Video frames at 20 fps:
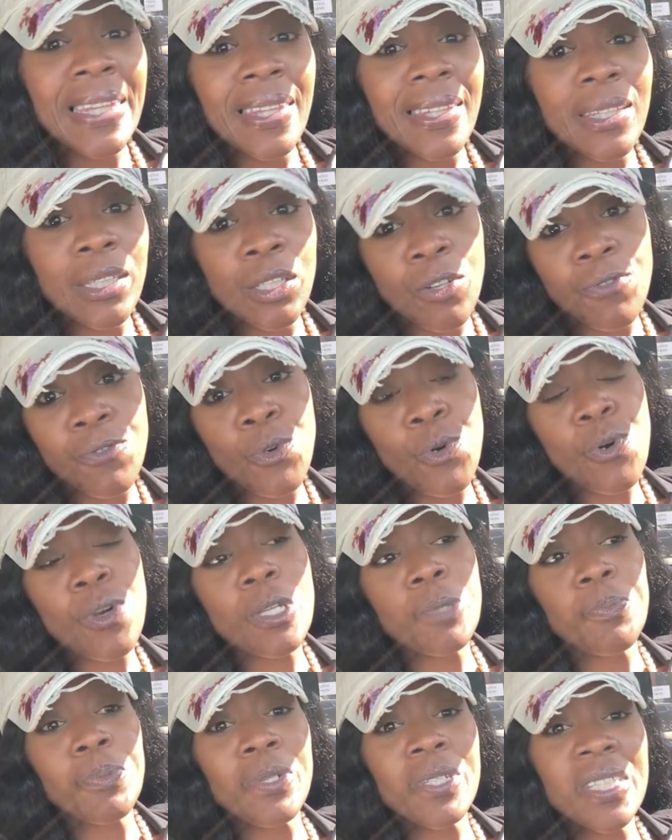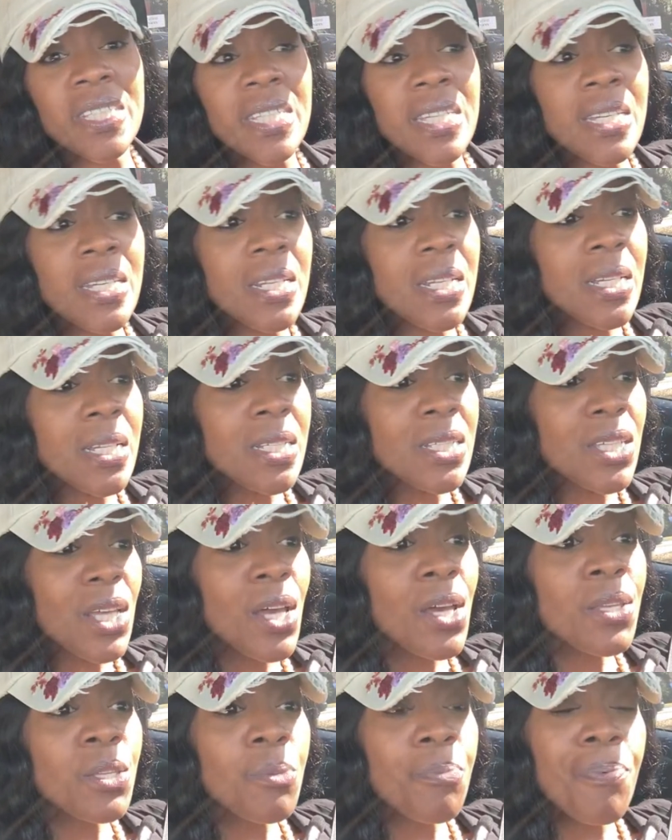divorce proceedings,
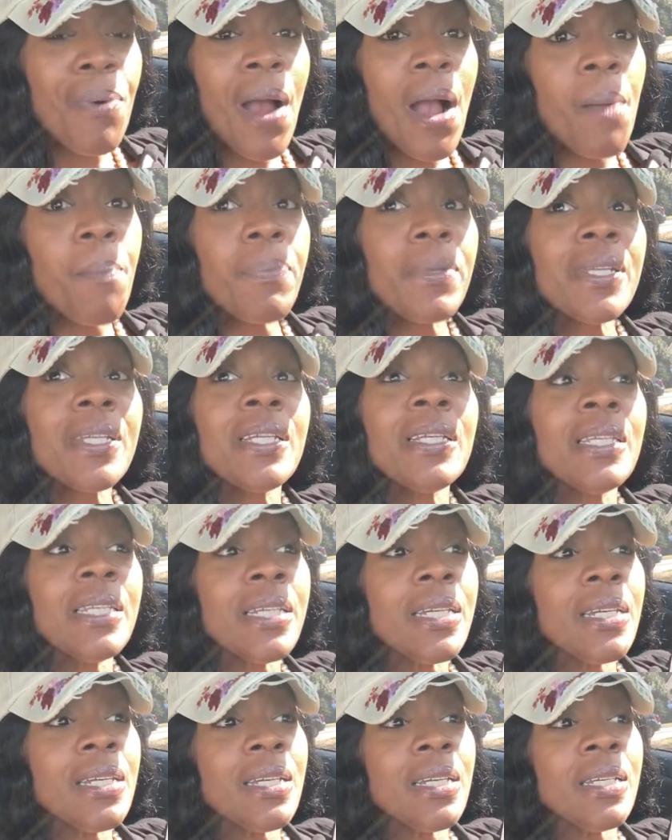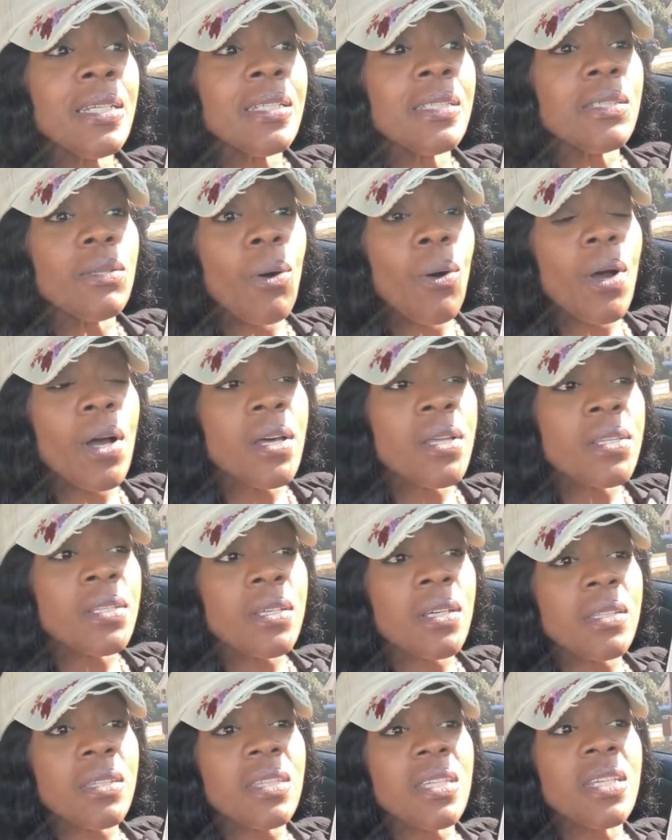other property liens, or
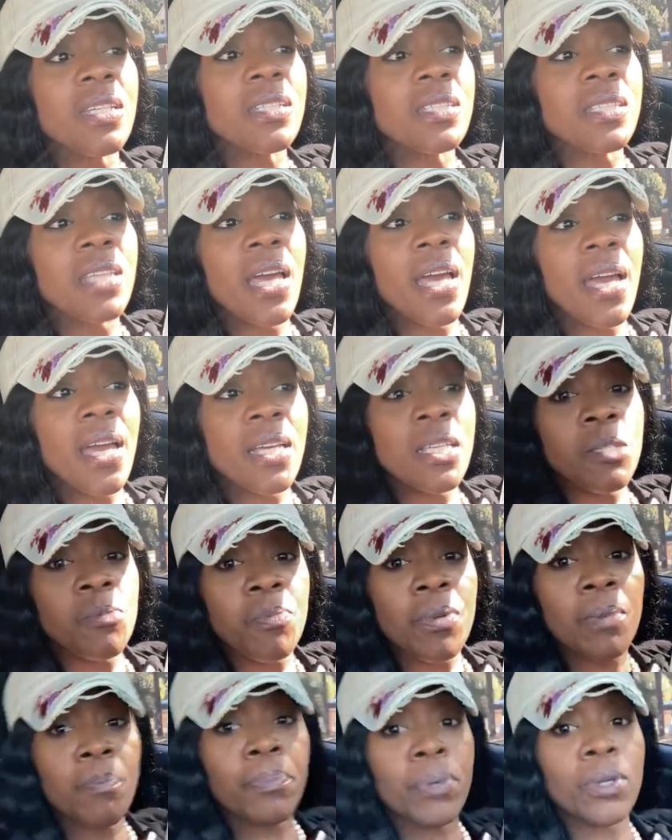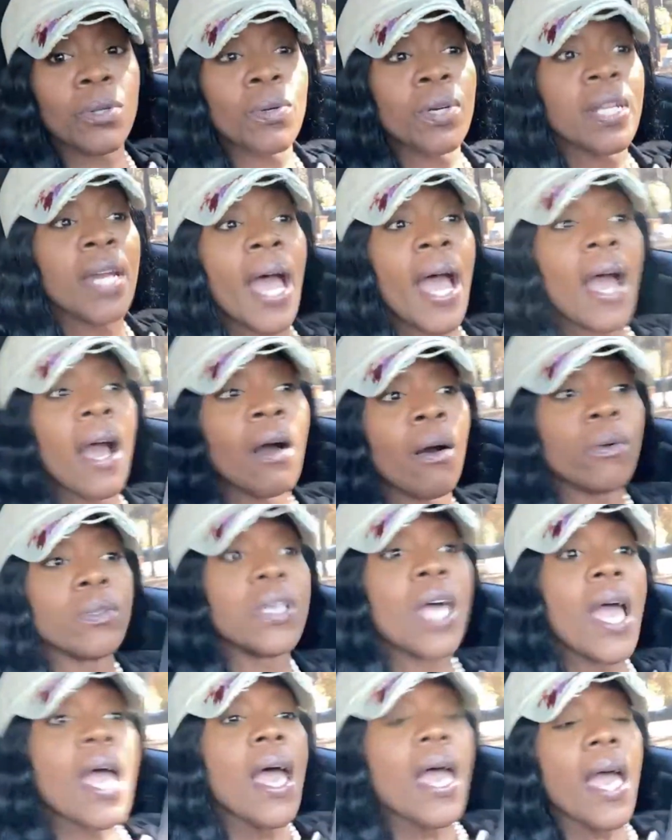other things that has been put on the house.
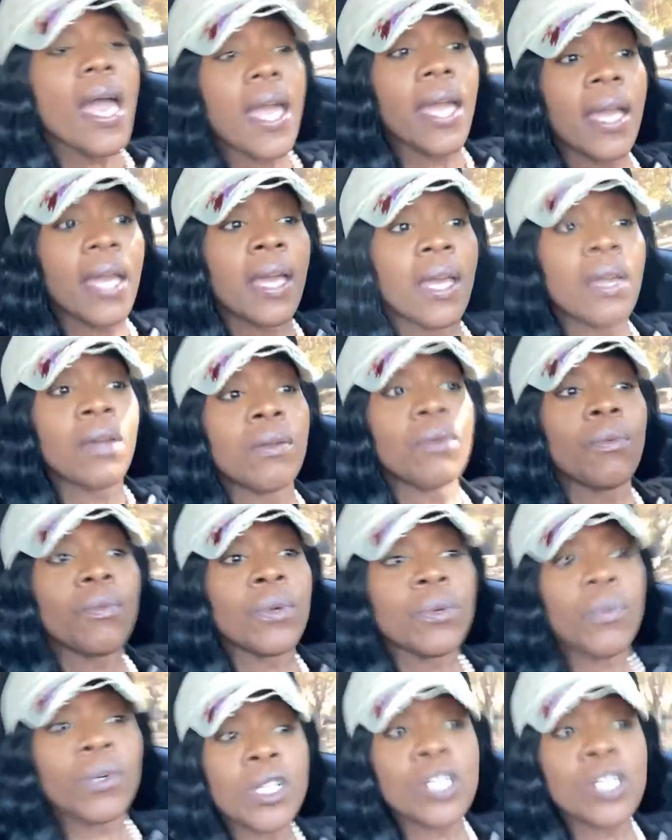And we want to